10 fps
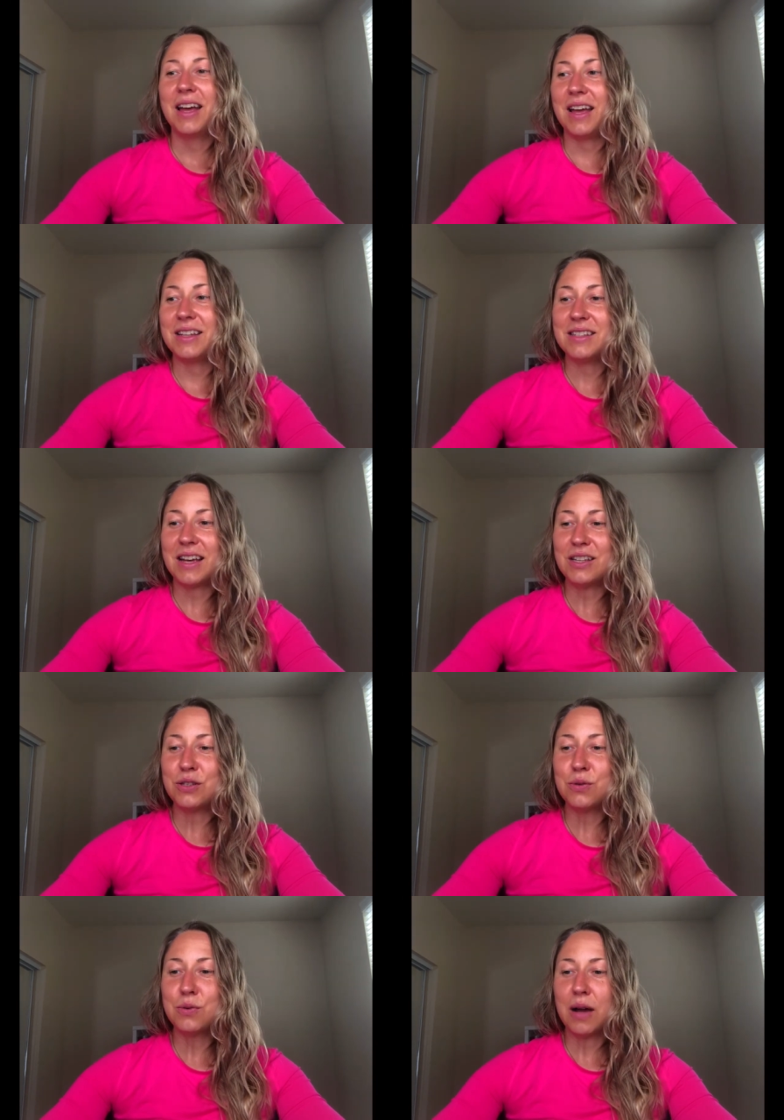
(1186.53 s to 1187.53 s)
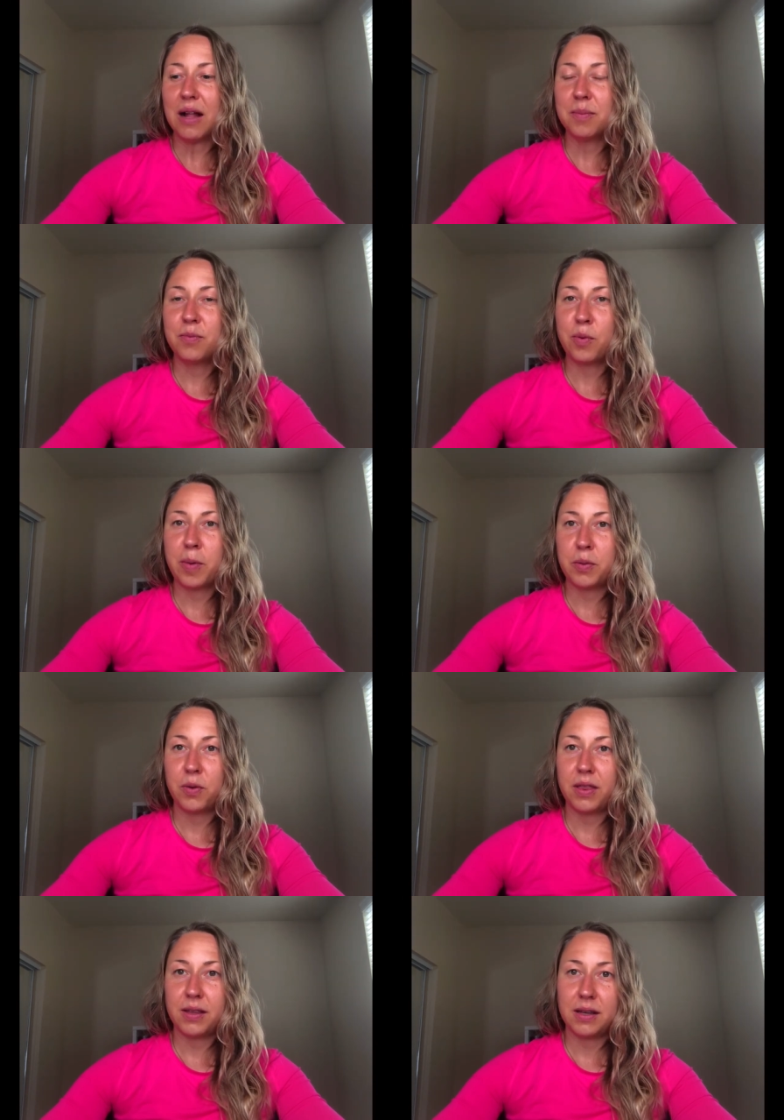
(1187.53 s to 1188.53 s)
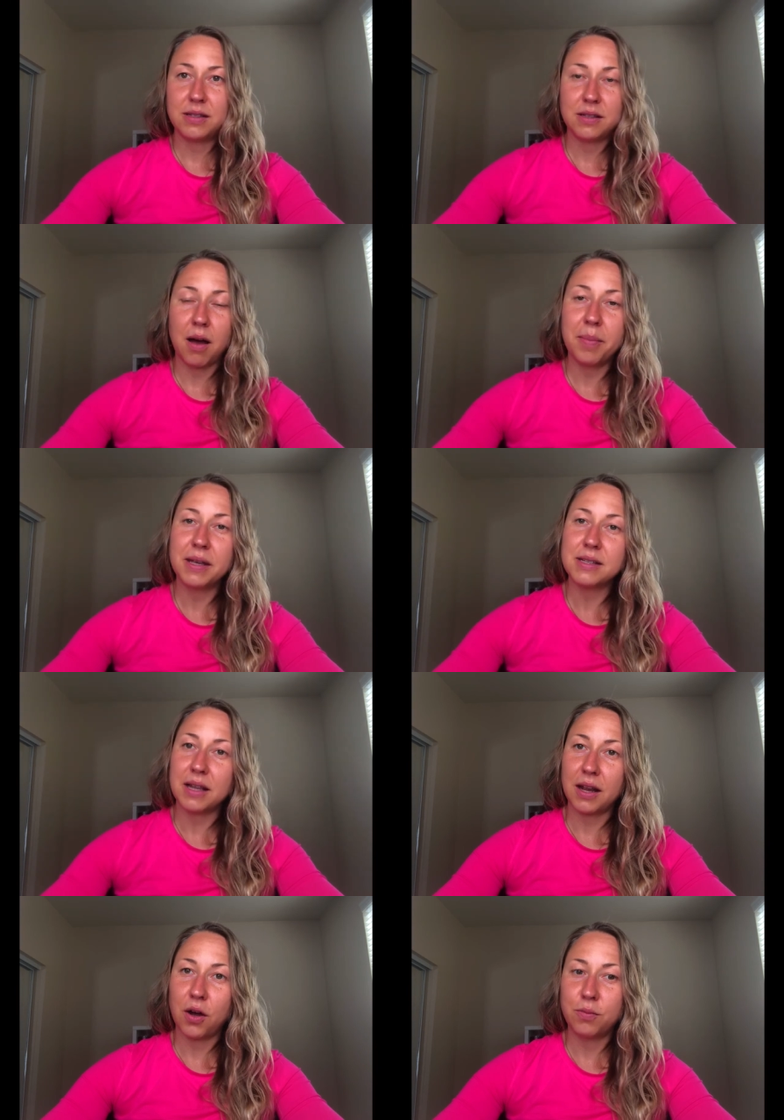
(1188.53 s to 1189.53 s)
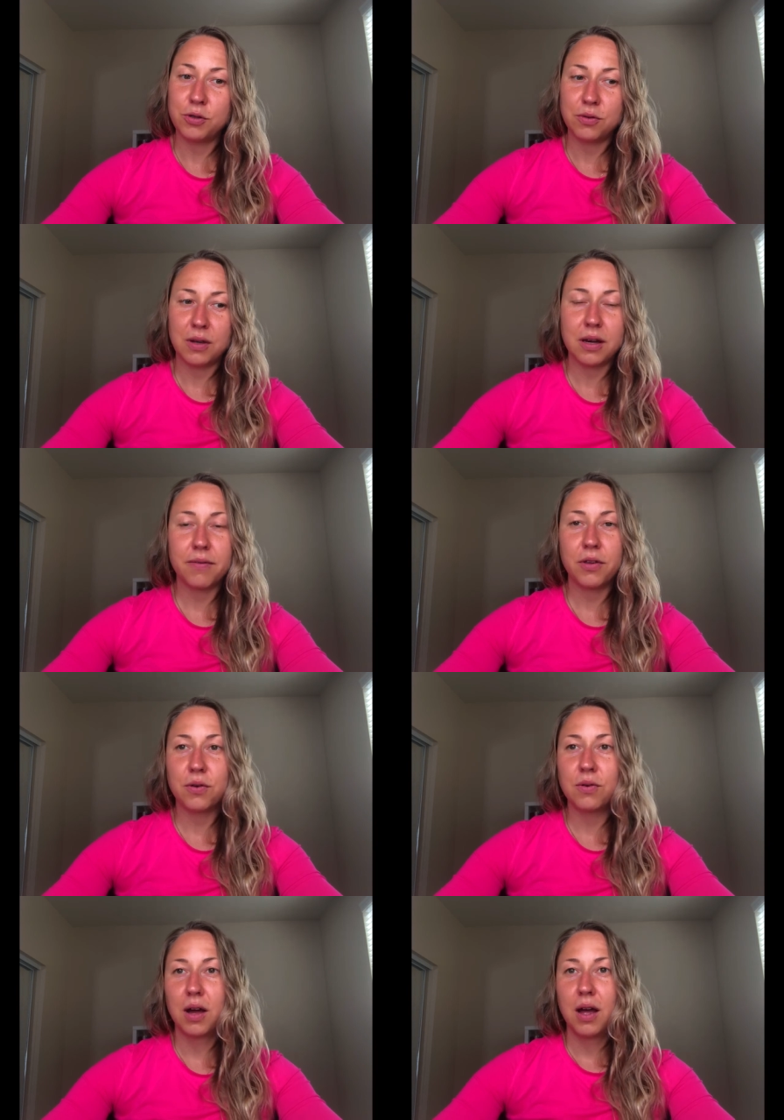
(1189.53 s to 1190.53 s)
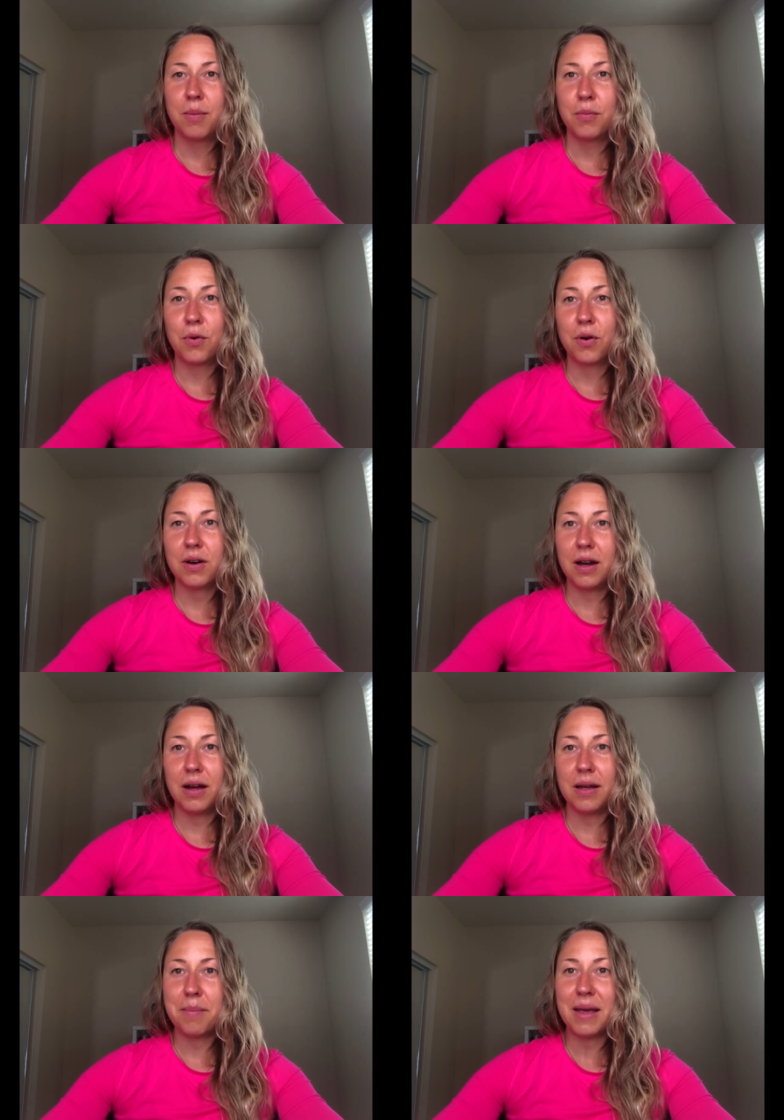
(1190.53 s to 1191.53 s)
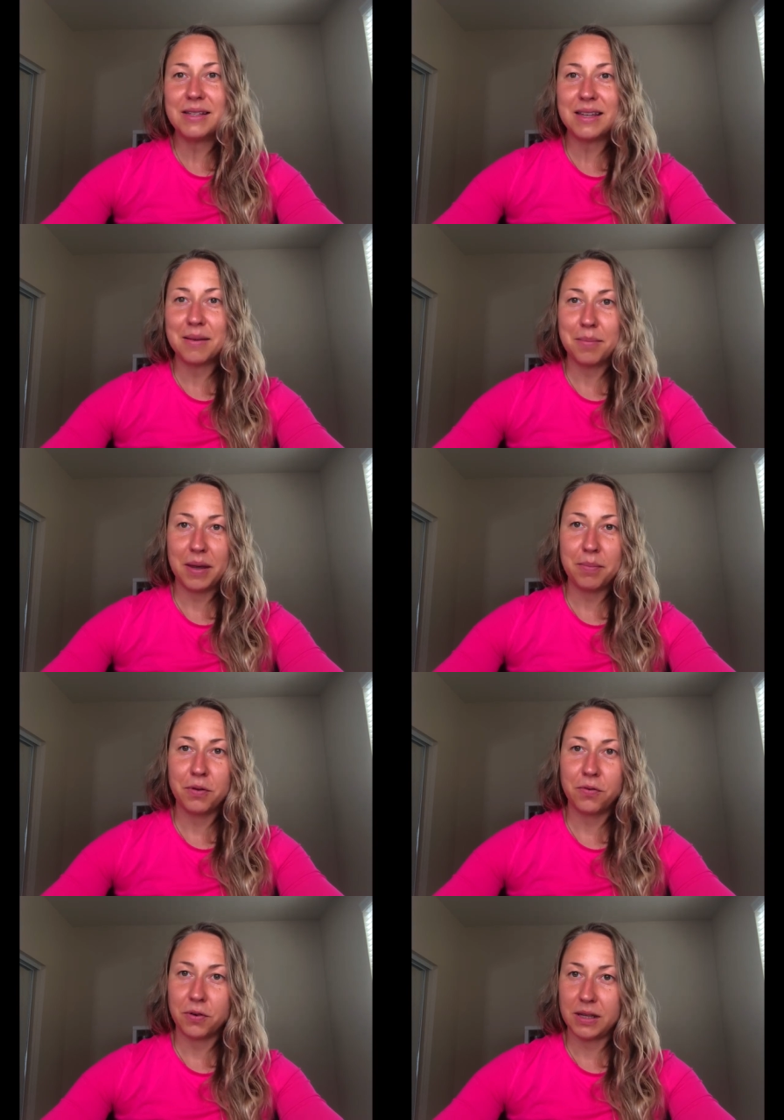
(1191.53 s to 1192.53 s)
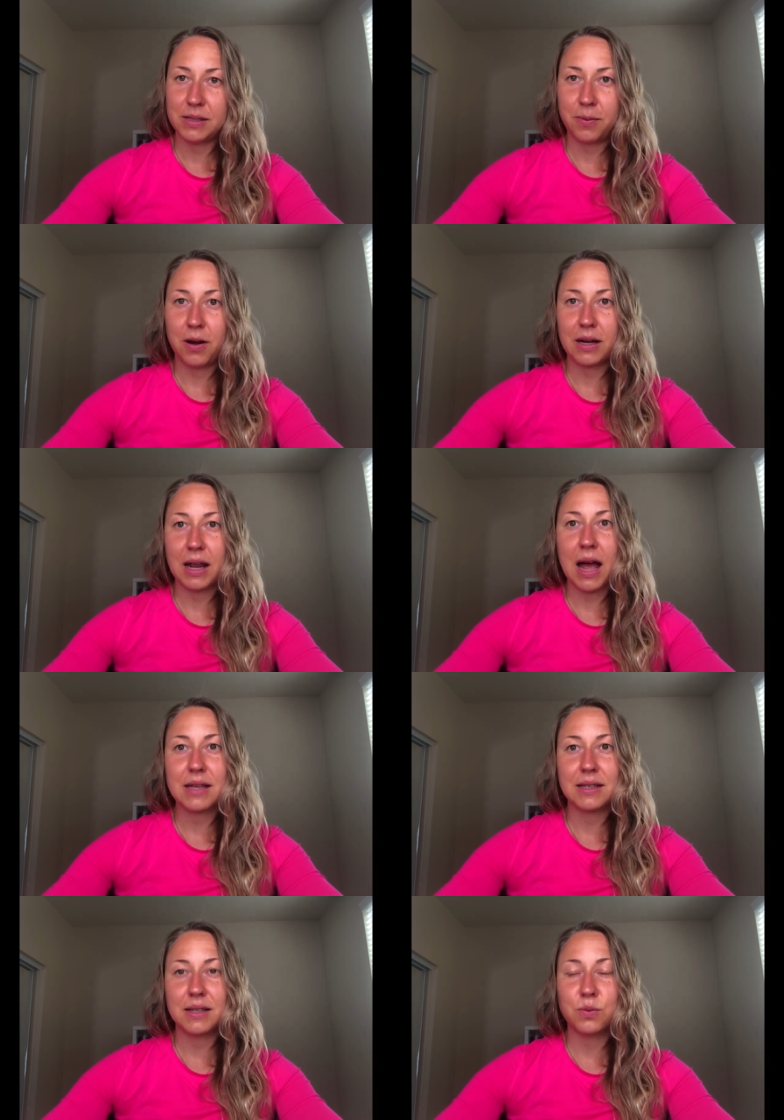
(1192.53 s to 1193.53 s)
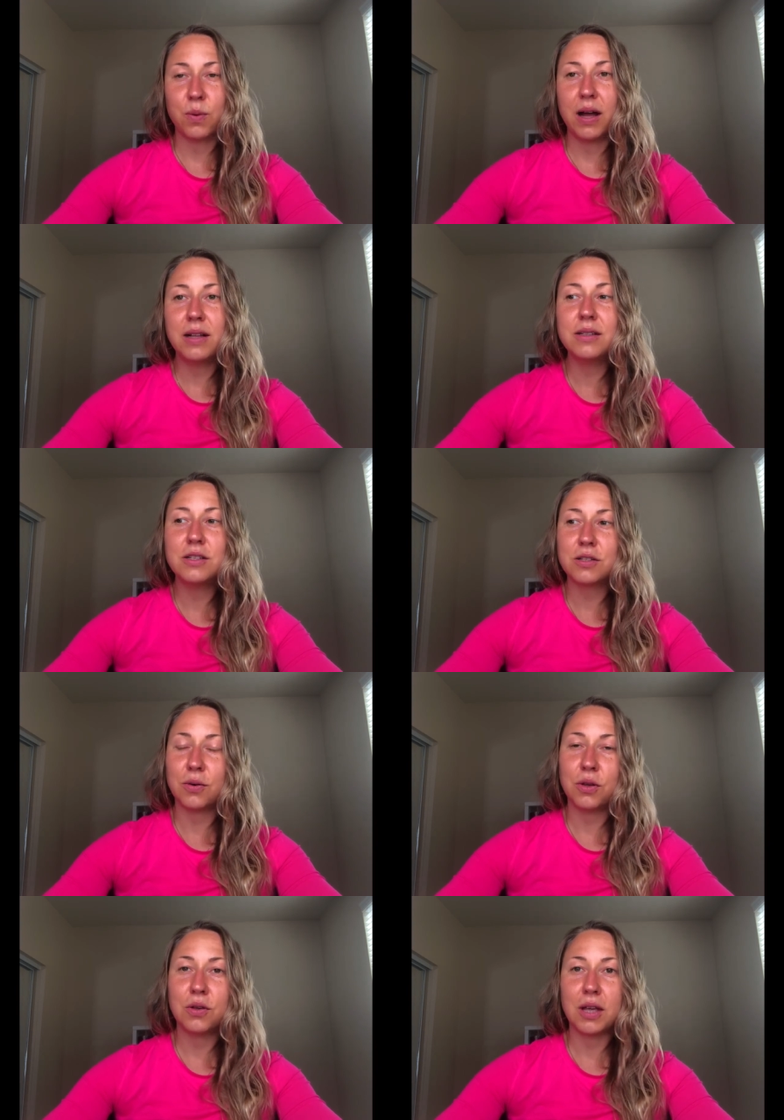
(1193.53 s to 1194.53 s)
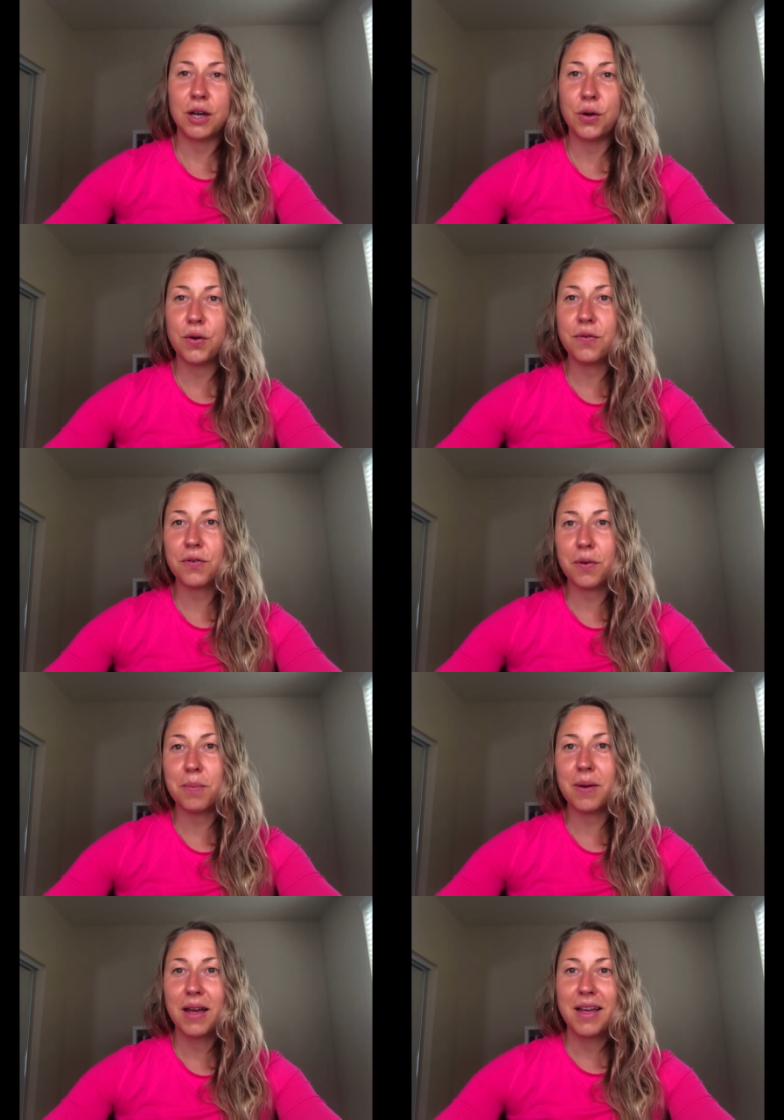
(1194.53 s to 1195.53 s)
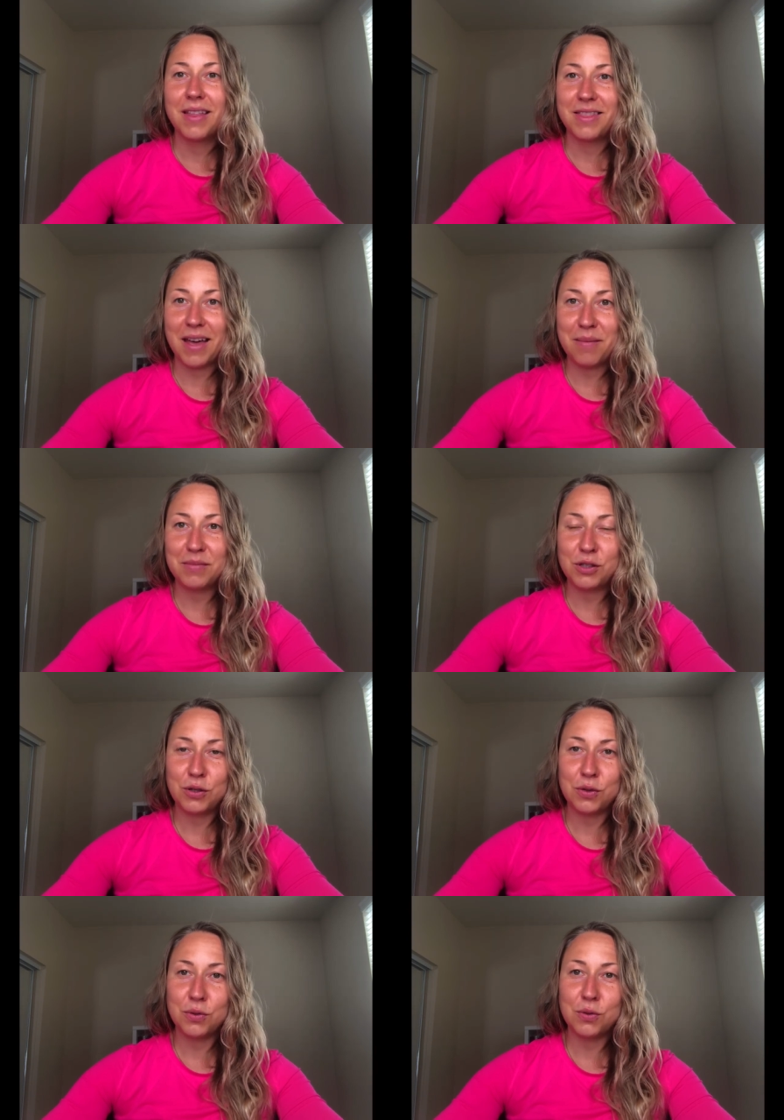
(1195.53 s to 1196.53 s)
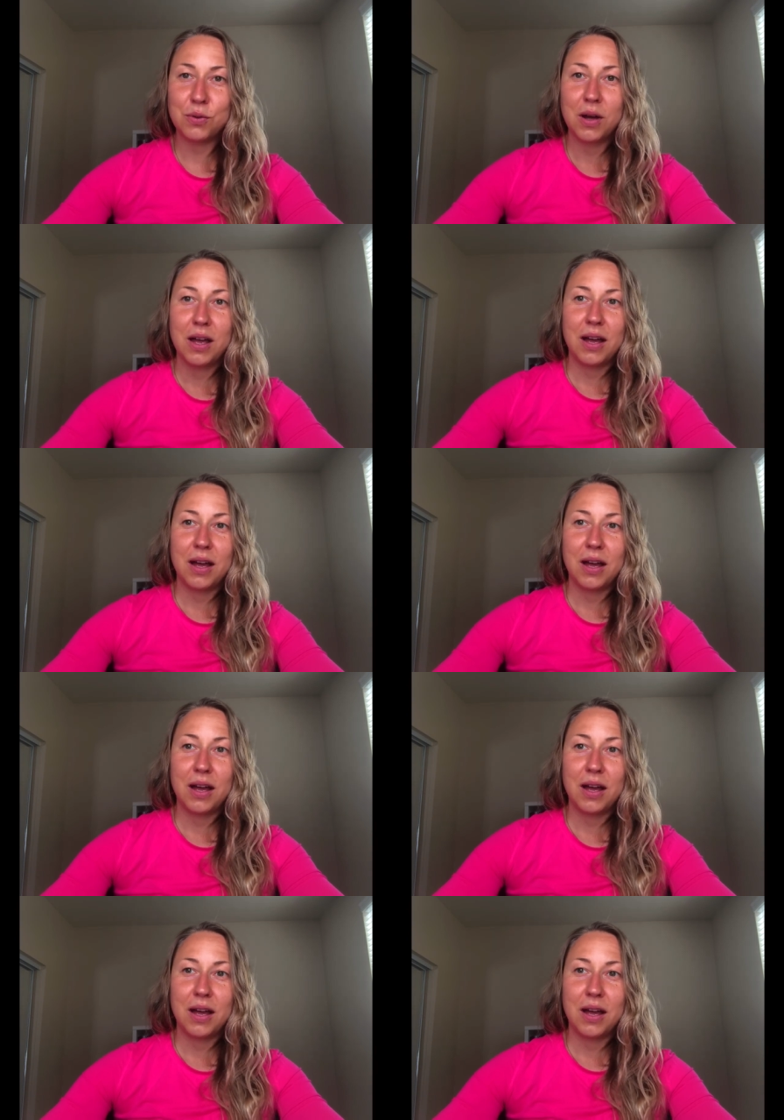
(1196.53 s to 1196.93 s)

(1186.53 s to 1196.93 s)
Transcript: and I do help women with these topics, and I hope to interview more uh, amazing people for this podcast as well, so you can learn from them too,